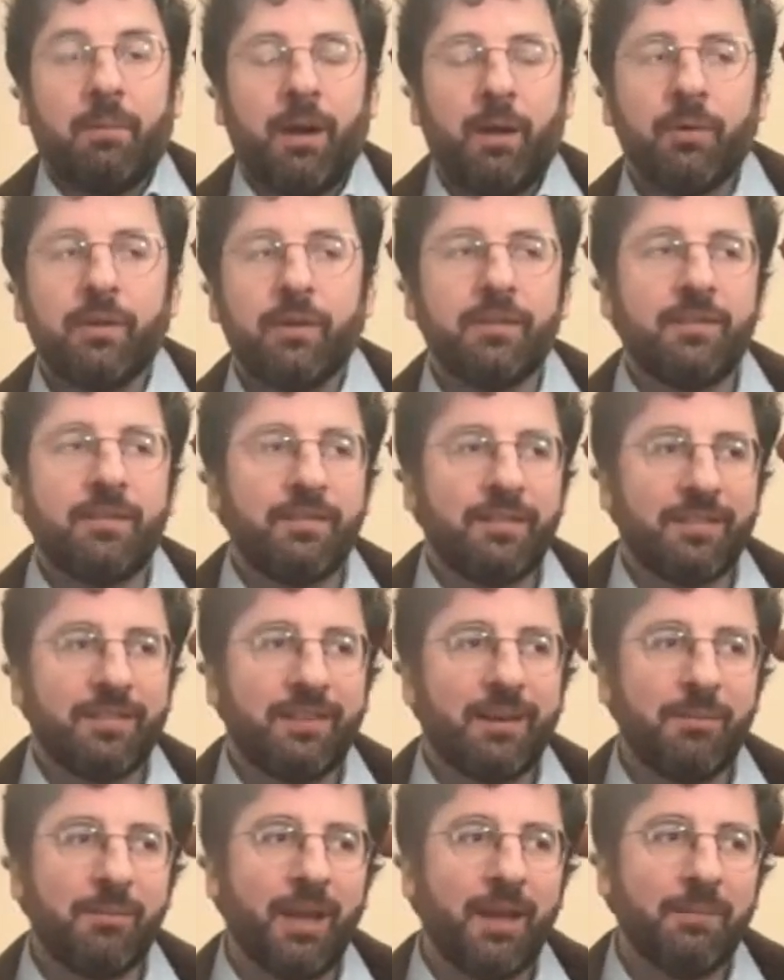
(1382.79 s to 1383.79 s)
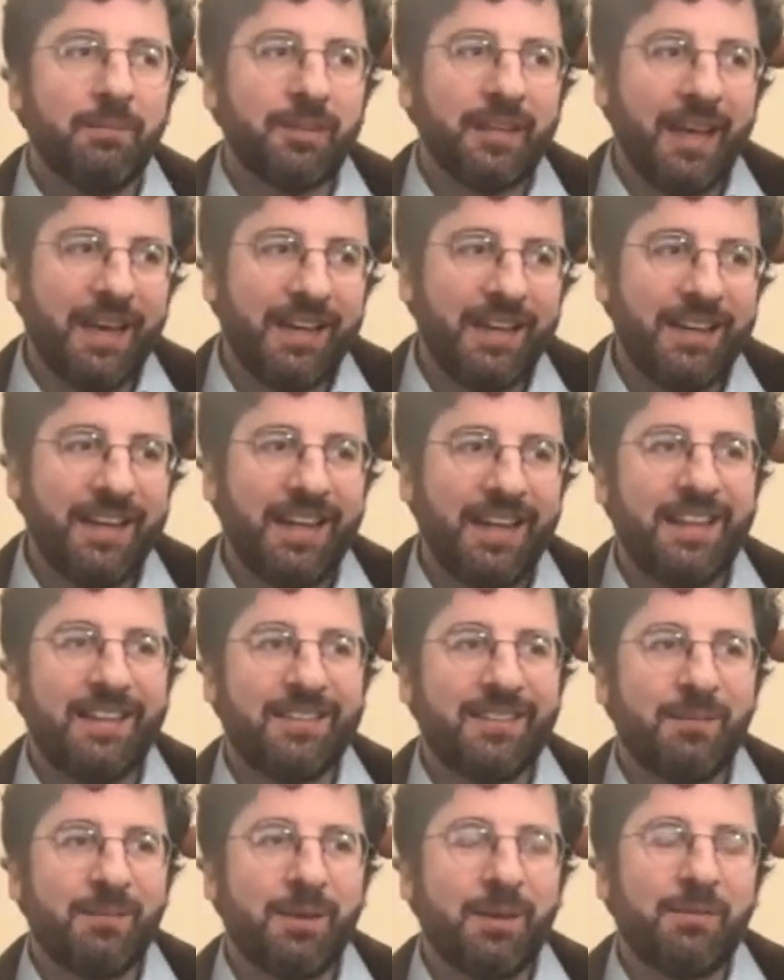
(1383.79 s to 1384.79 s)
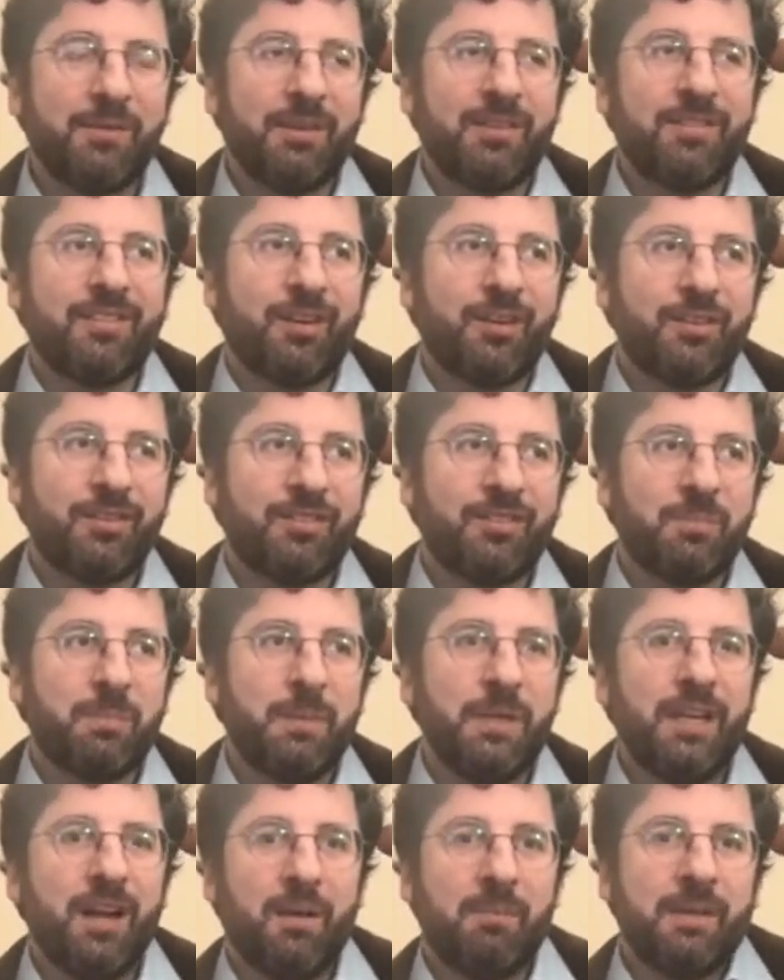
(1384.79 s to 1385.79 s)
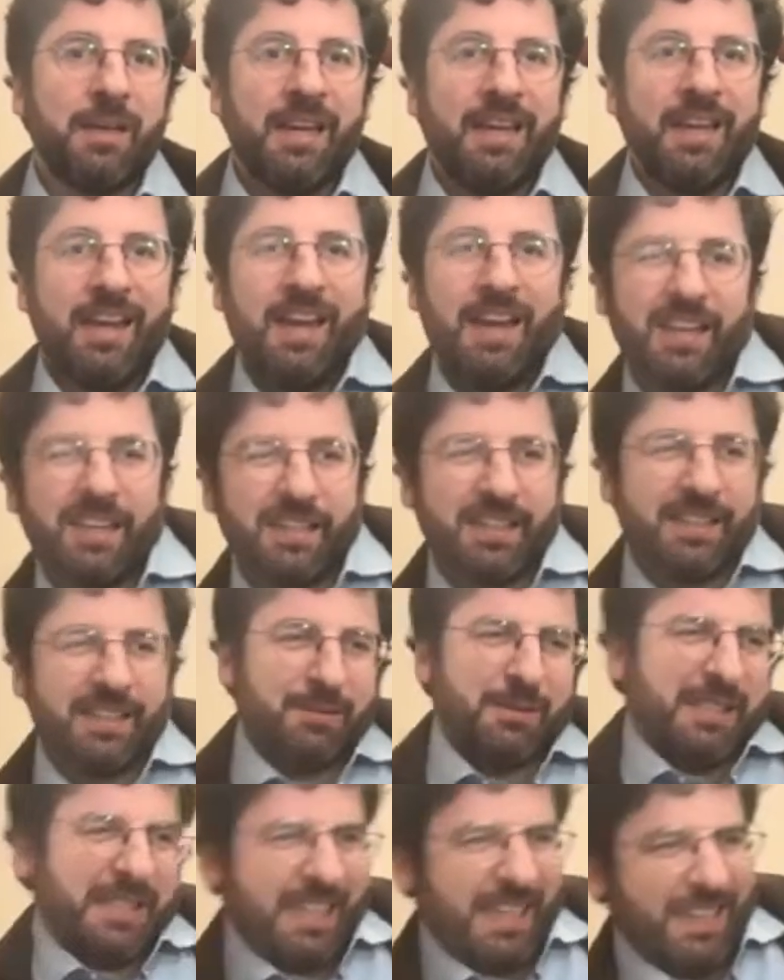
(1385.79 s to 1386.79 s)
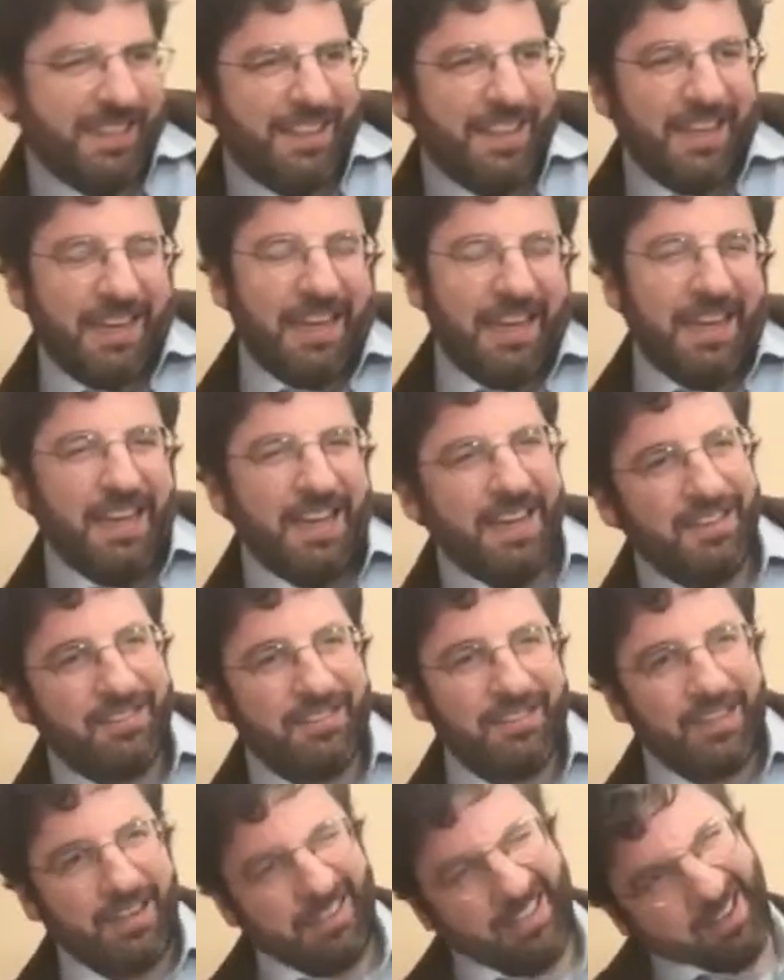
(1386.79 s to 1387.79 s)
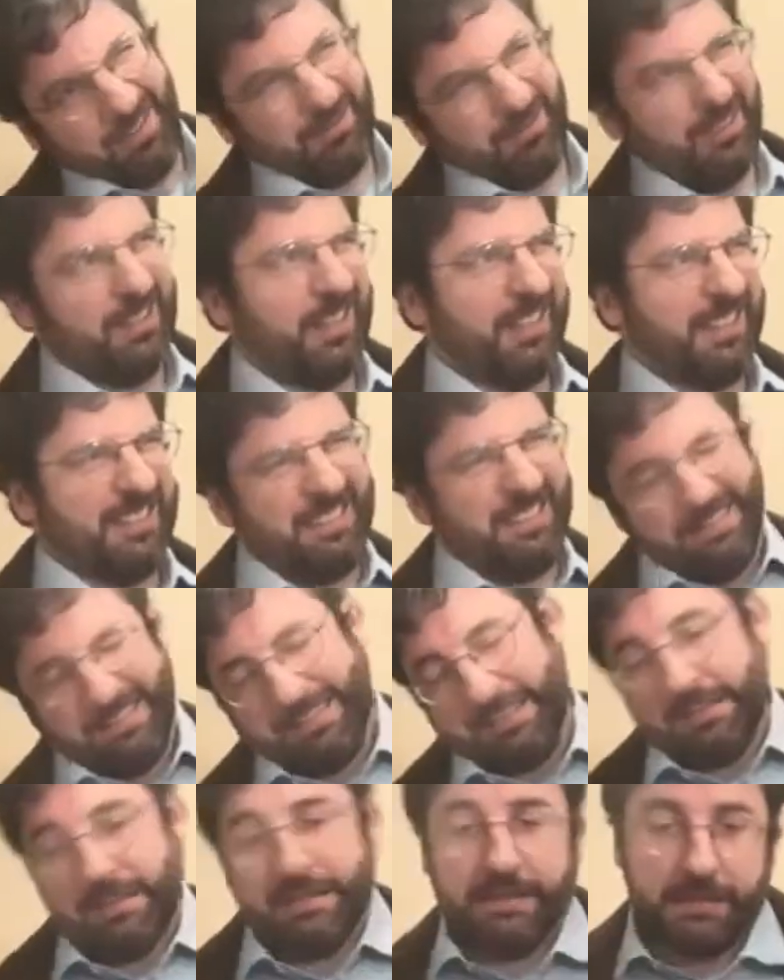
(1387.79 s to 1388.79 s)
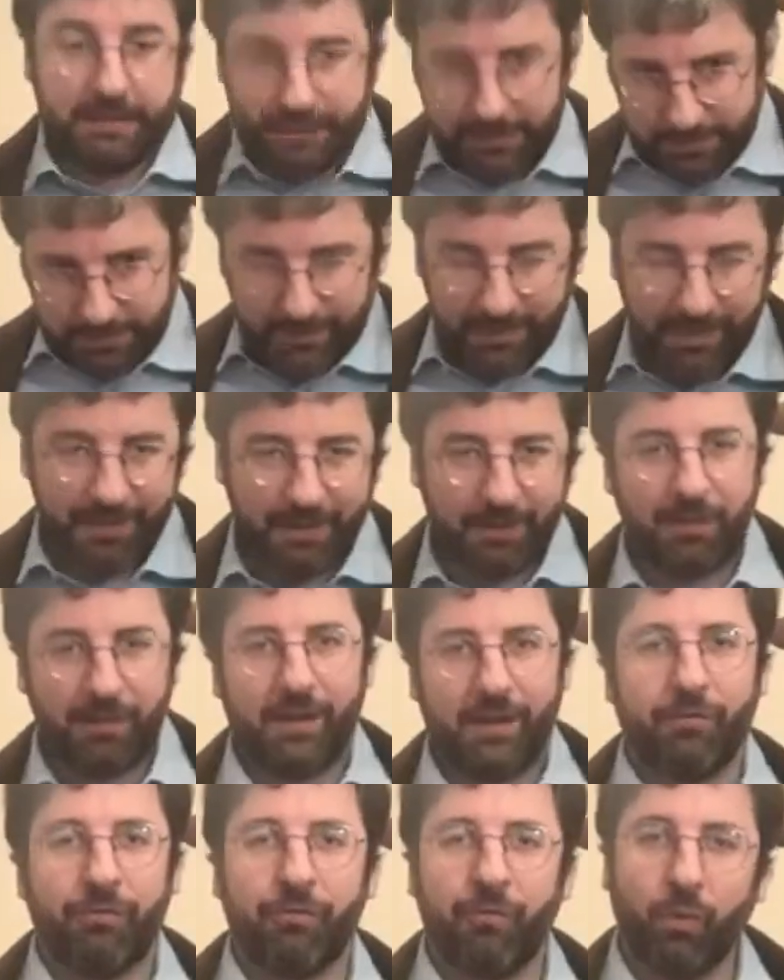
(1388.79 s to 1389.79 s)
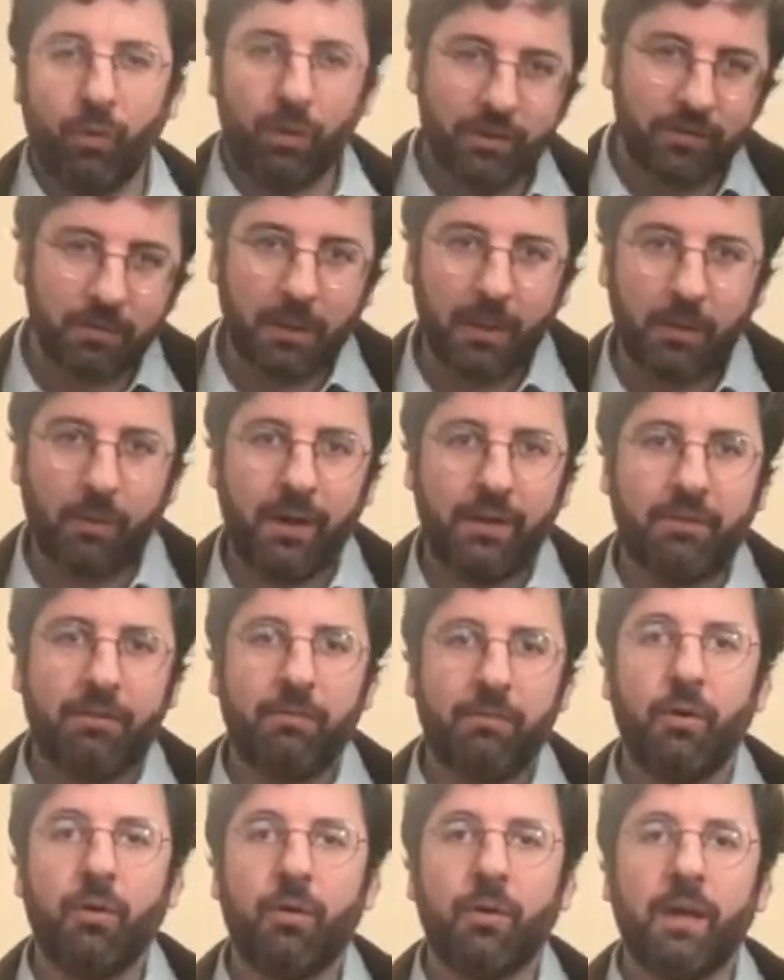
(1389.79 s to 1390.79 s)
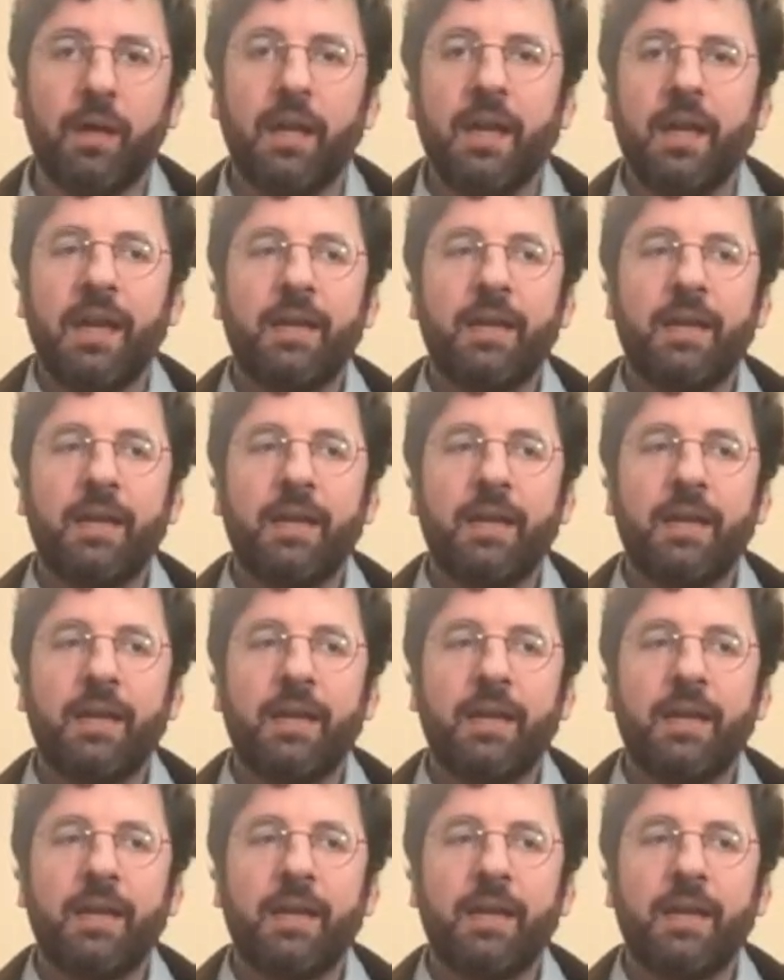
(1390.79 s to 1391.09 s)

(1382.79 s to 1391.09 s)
I would sometimes get it, and then sometimes I'd start to speed up, and then I would hit like a hitch, and I'd have to like force my way through.